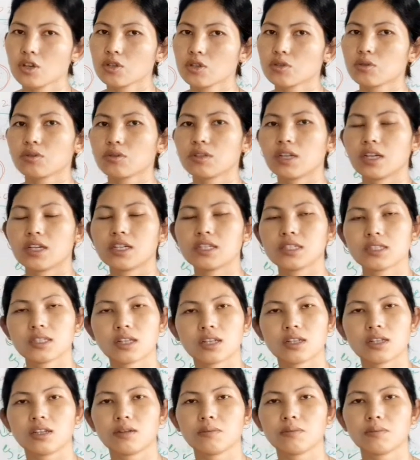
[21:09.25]
So that is
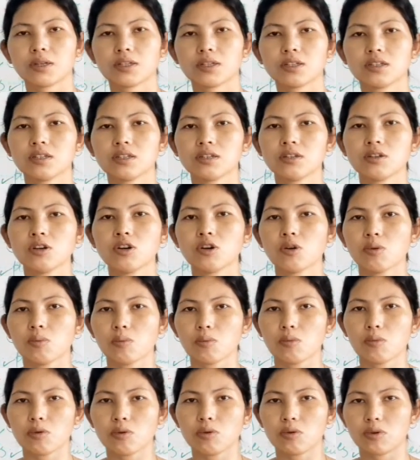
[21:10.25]
nothing but the
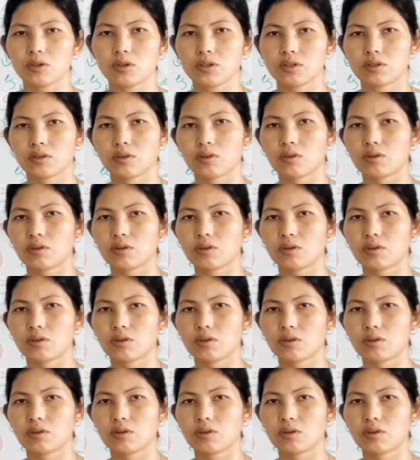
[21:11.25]
mold,